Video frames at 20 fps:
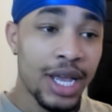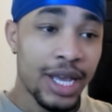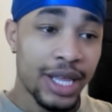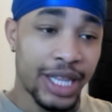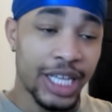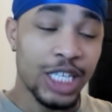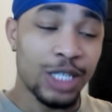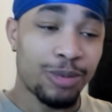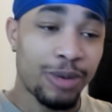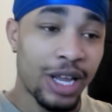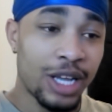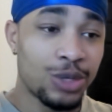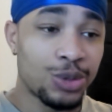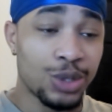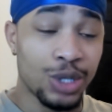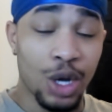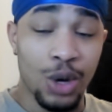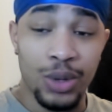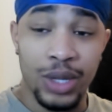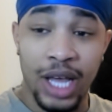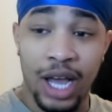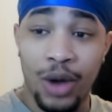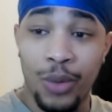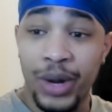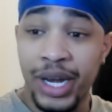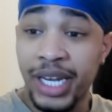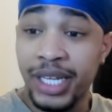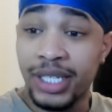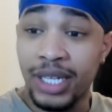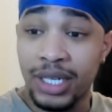These players will know that
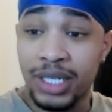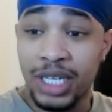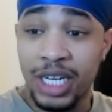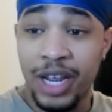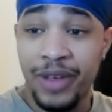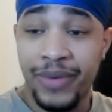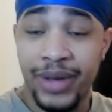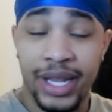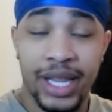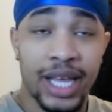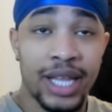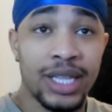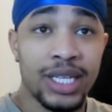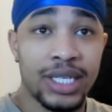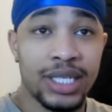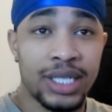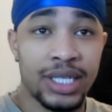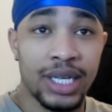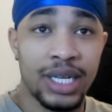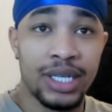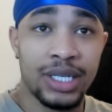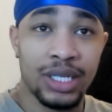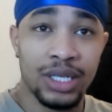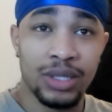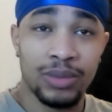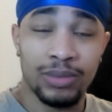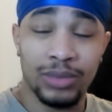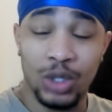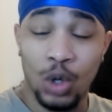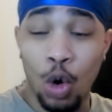when he does leave at the end of the
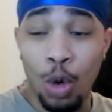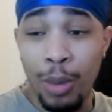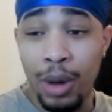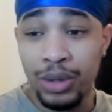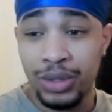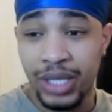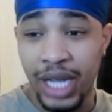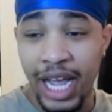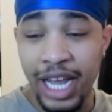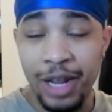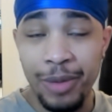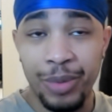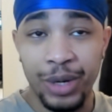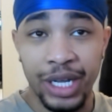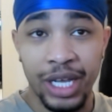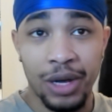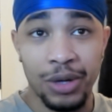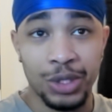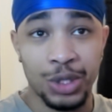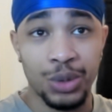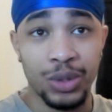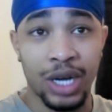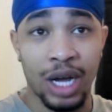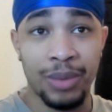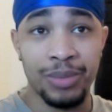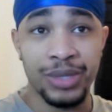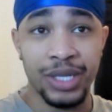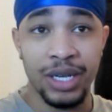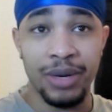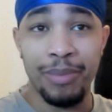season, almost anybody else who
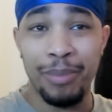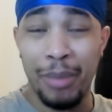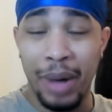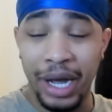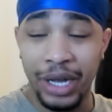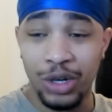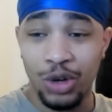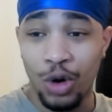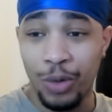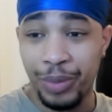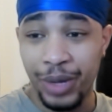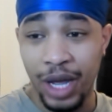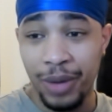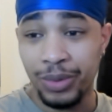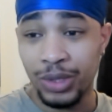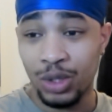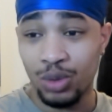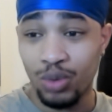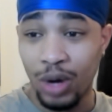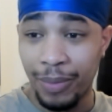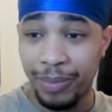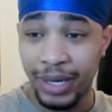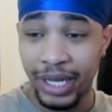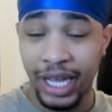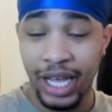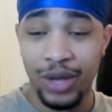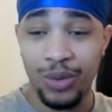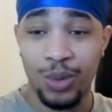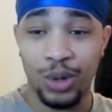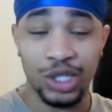comes in might not be able to
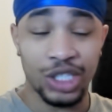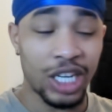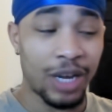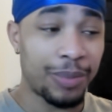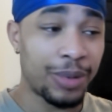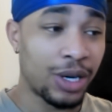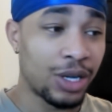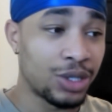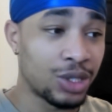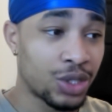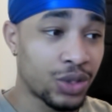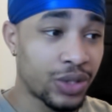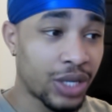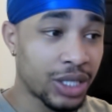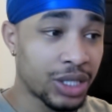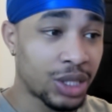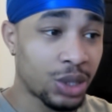replicate what Xabi Alonso does.